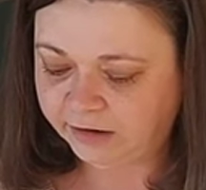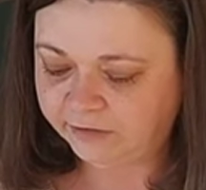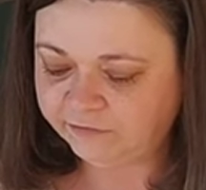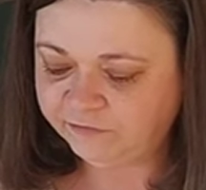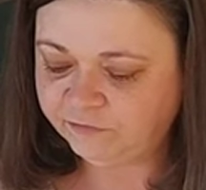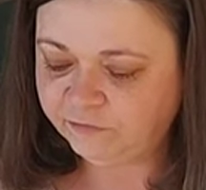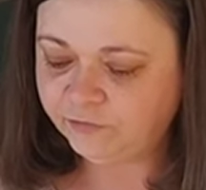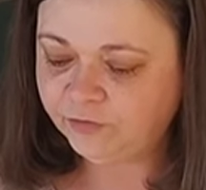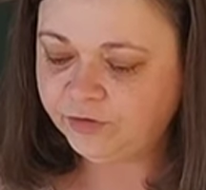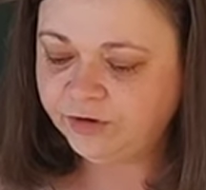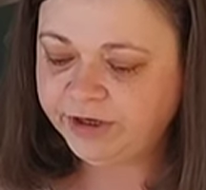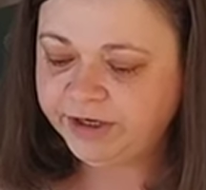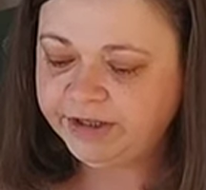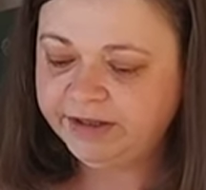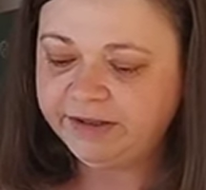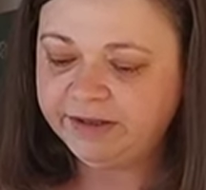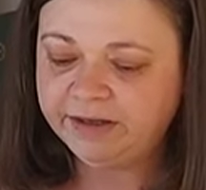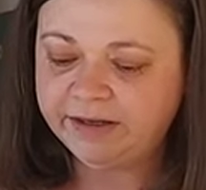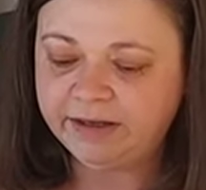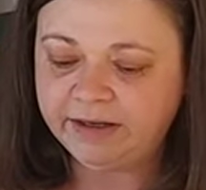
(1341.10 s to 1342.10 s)
for
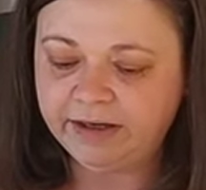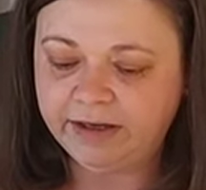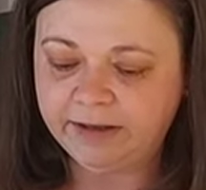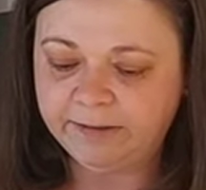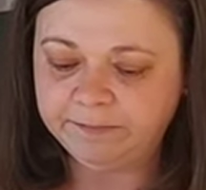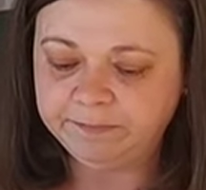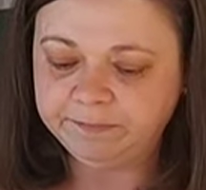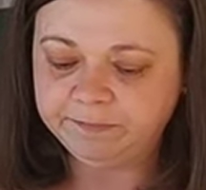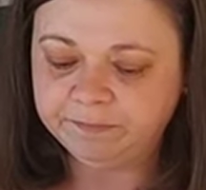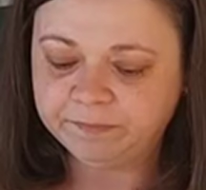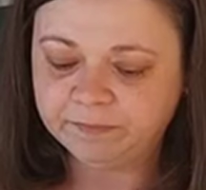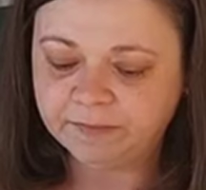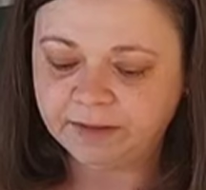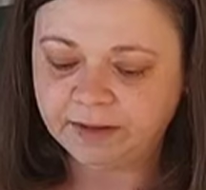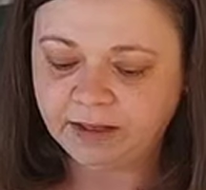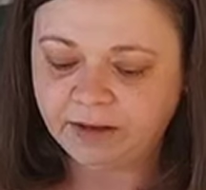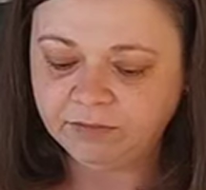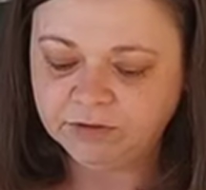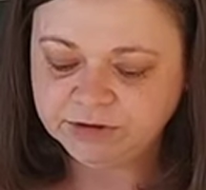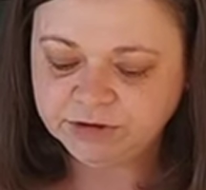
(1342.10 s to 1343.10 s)
the,
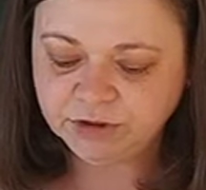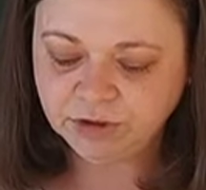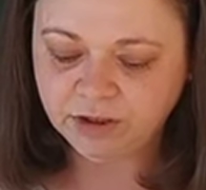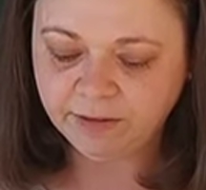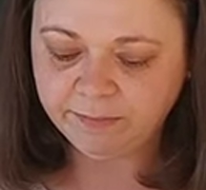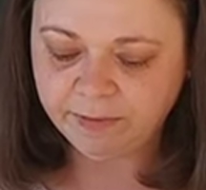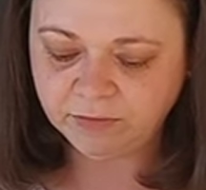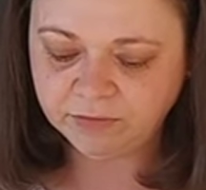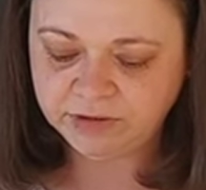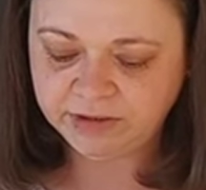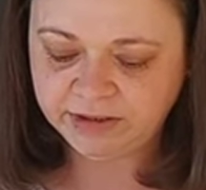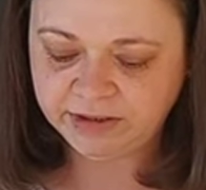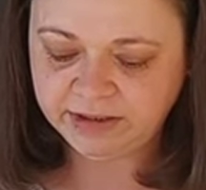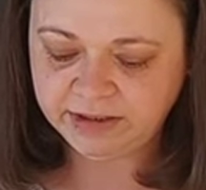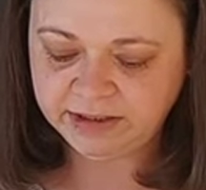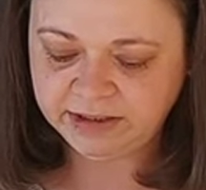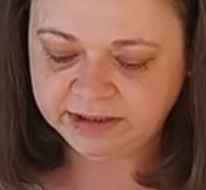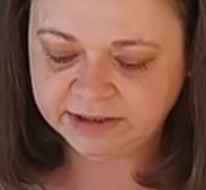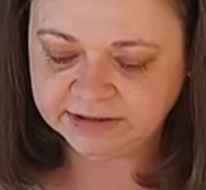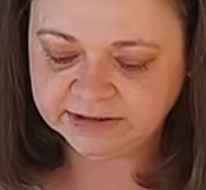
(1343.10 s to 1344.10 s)
I will talk about the
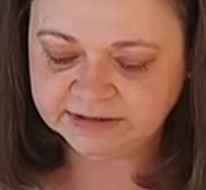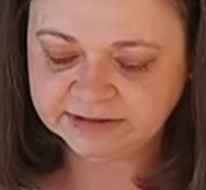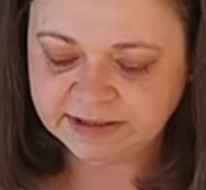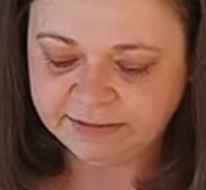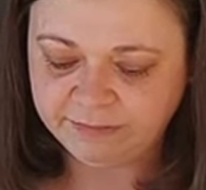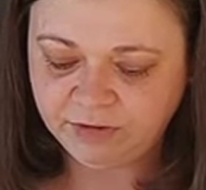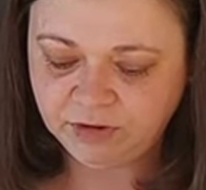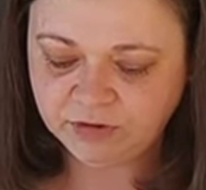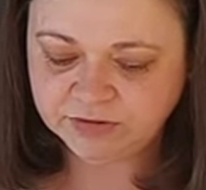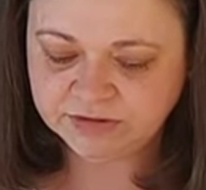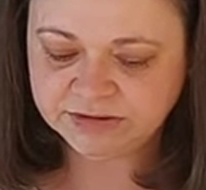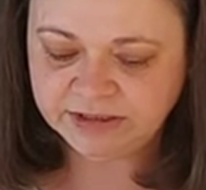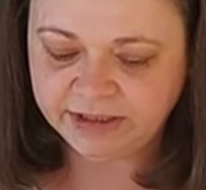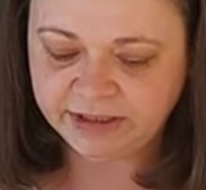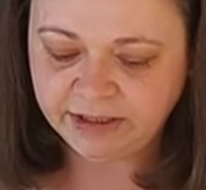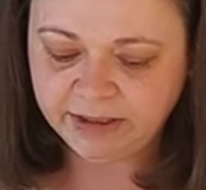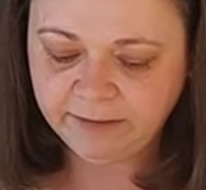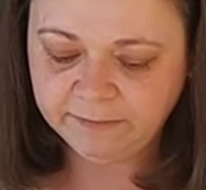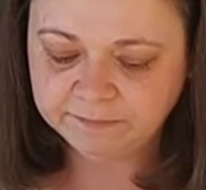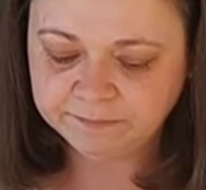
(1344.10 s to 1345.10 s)
needles I'm
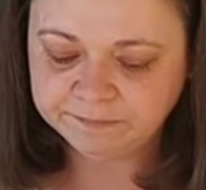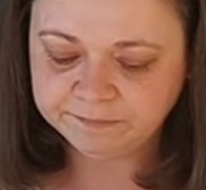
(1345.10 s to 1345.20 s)
using.